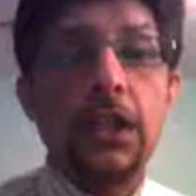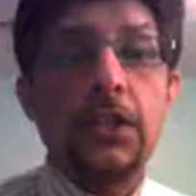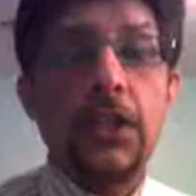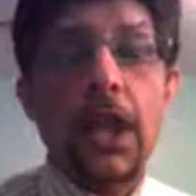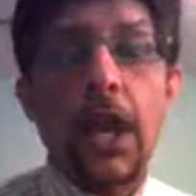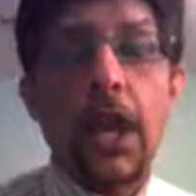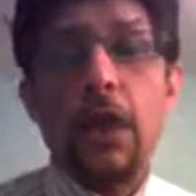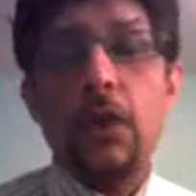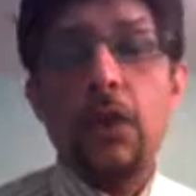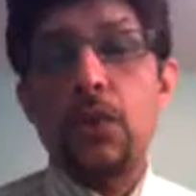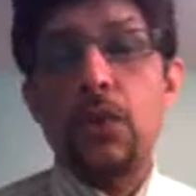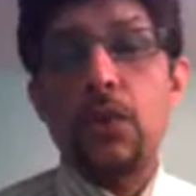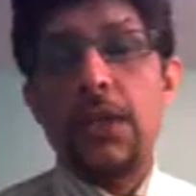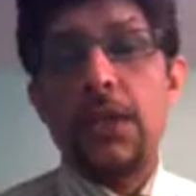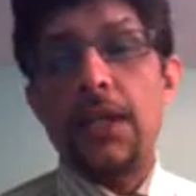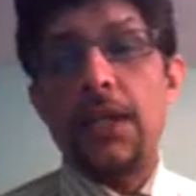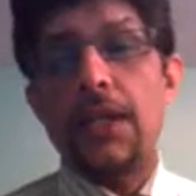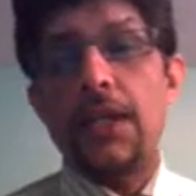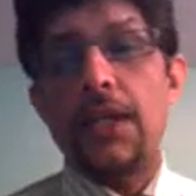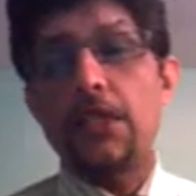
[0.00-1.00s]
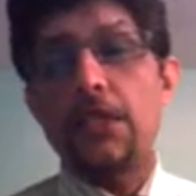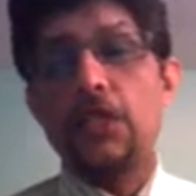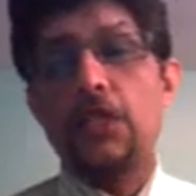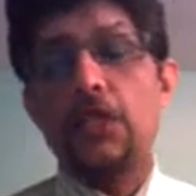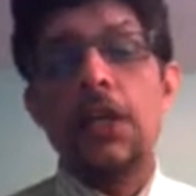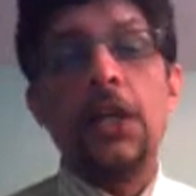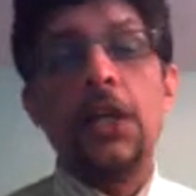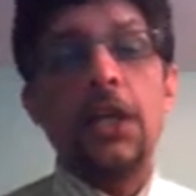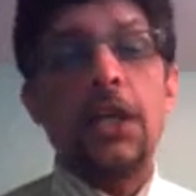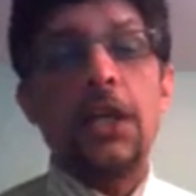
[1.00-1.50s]
Lahore Qalandars,
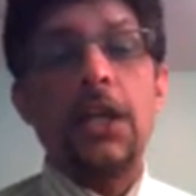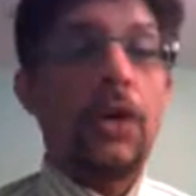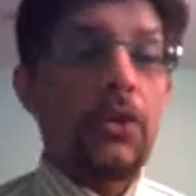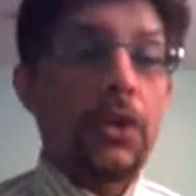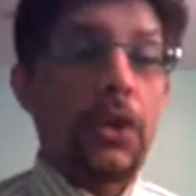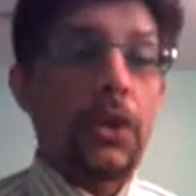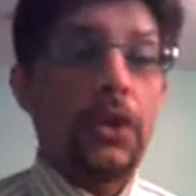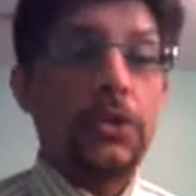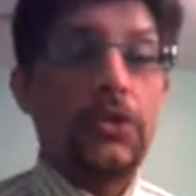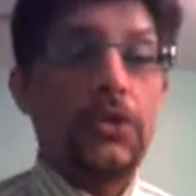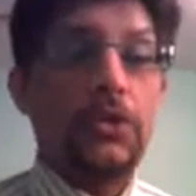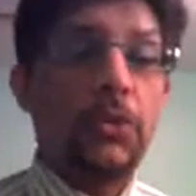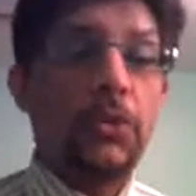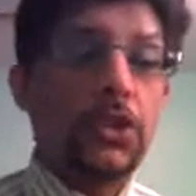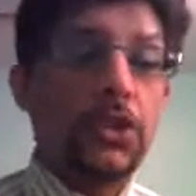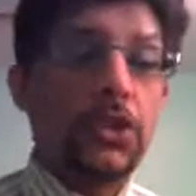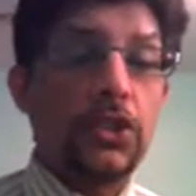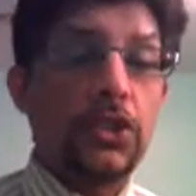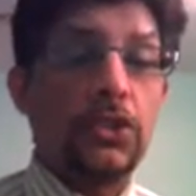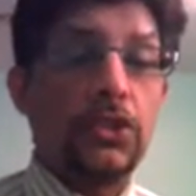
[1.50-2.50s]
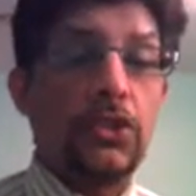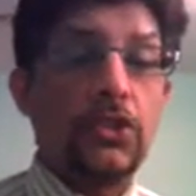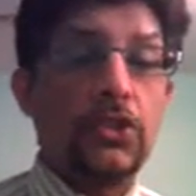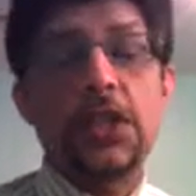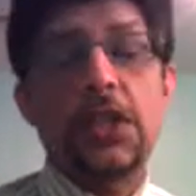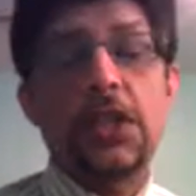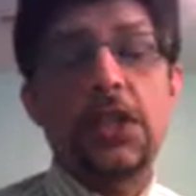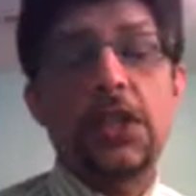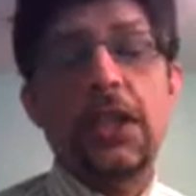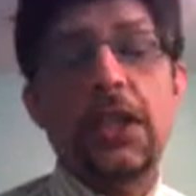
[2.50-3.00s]
Multan
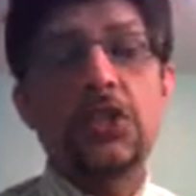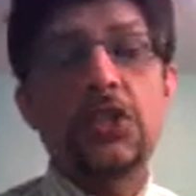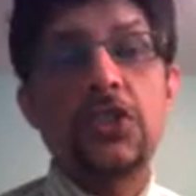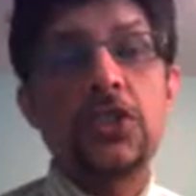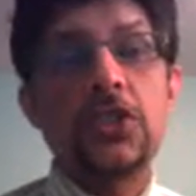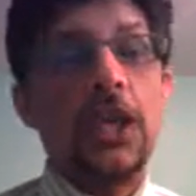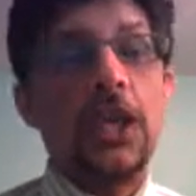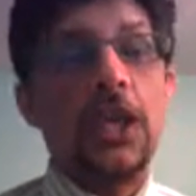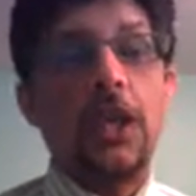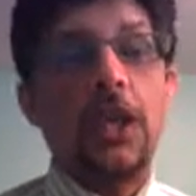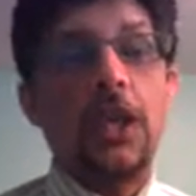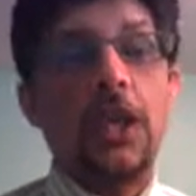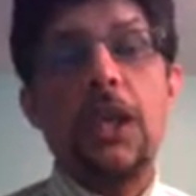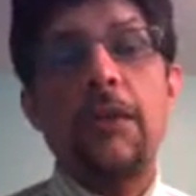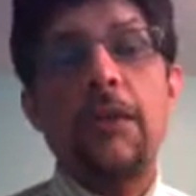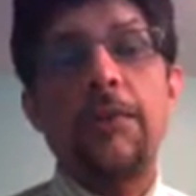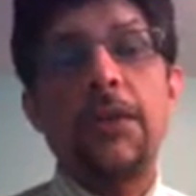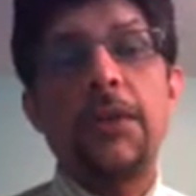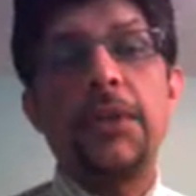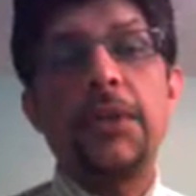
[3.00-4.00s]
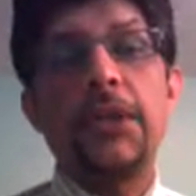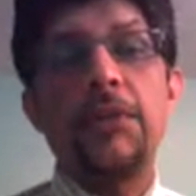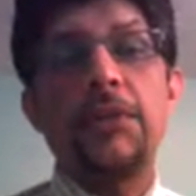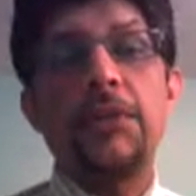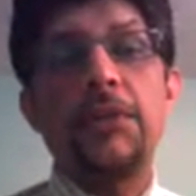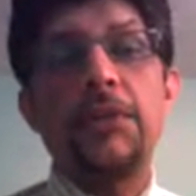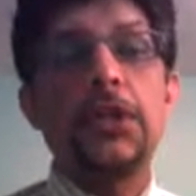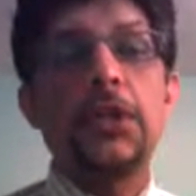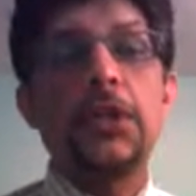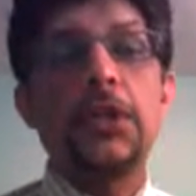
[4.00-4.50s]
Sultans have been
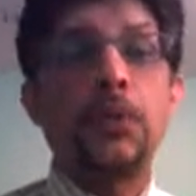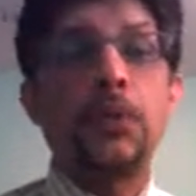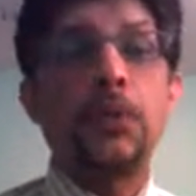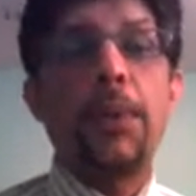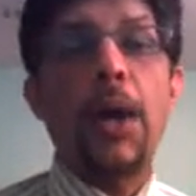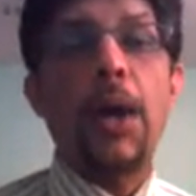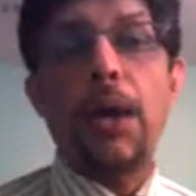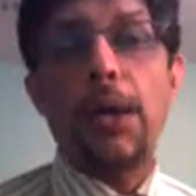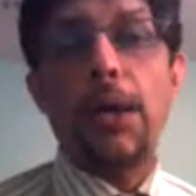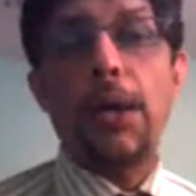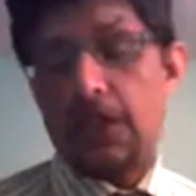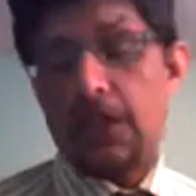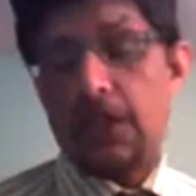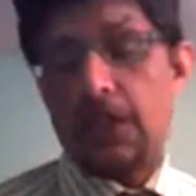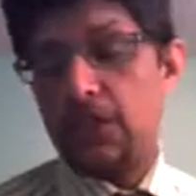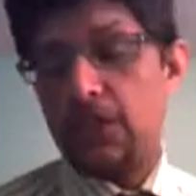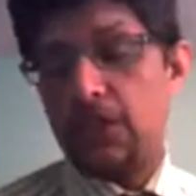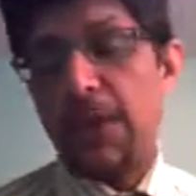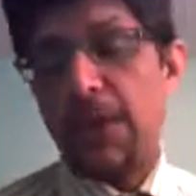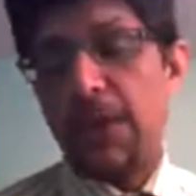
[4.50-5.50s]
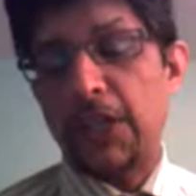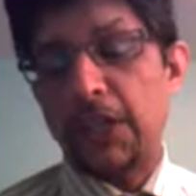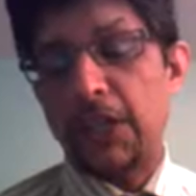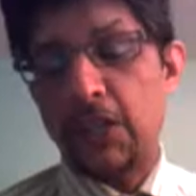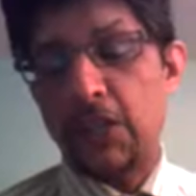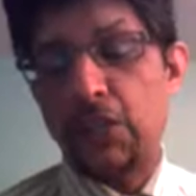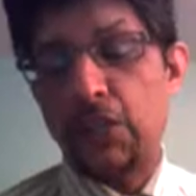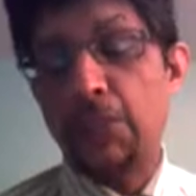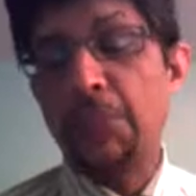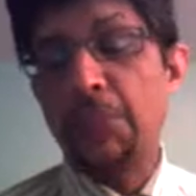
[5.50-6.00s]
given the goodbye in this
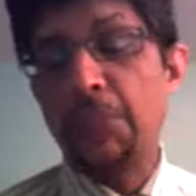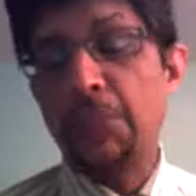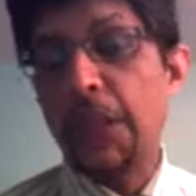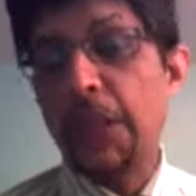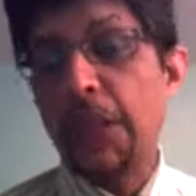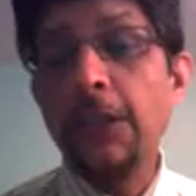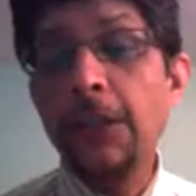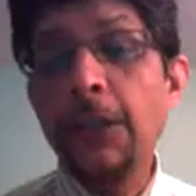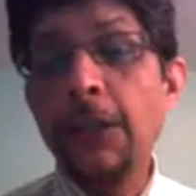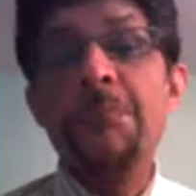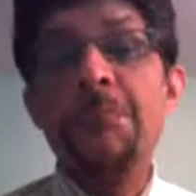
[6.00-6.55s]
Pakistan Super League.